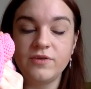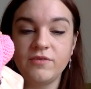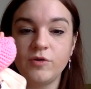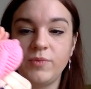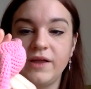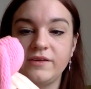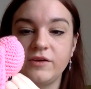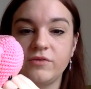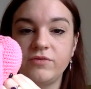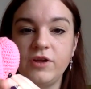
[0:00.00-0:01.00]
over your bladder.
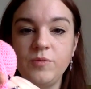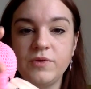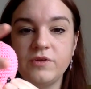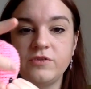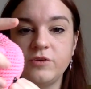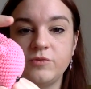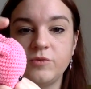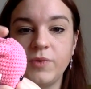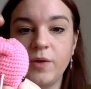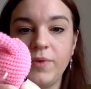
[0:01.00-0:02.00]
Your fallopian tube should
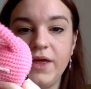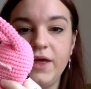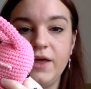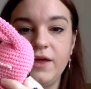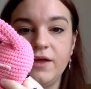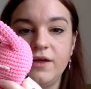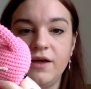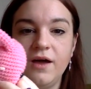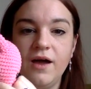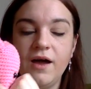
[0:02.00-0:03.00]
be up here.
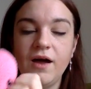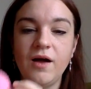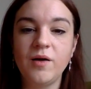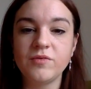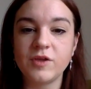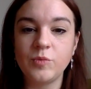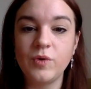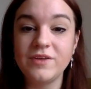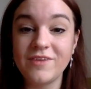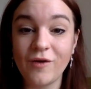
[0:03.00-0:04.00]
I'm just going to
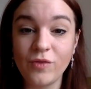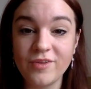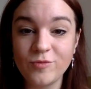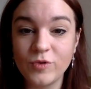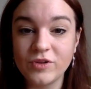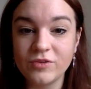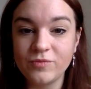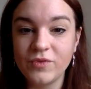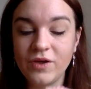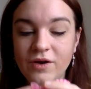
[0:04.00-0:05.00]
point out in this model,
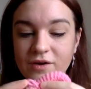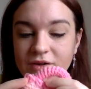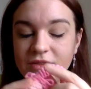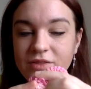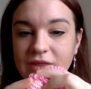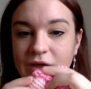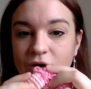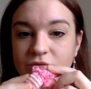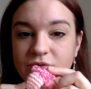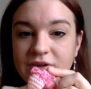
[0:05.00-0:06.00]
the
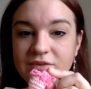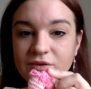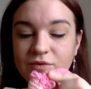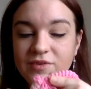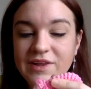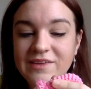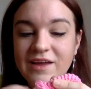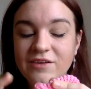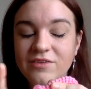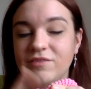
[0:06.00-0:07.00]
ovaries are obviously
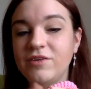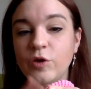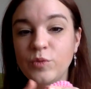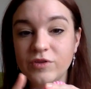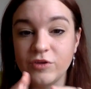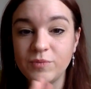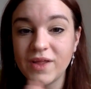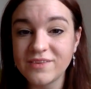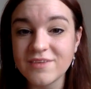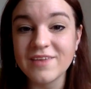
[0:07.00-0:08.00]
attached to the fallopian tube.
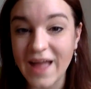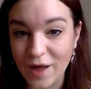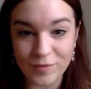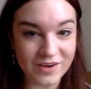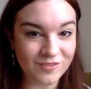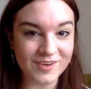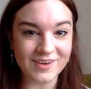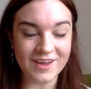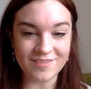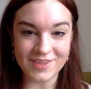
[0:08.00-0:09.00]
That doesn't happen in real
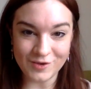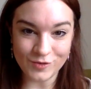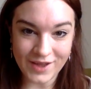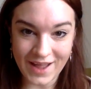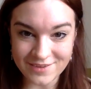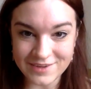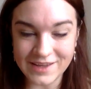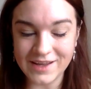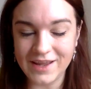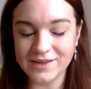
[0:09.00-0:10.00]
life, they're not actually
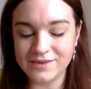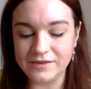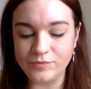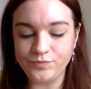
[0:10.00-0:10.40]
connected.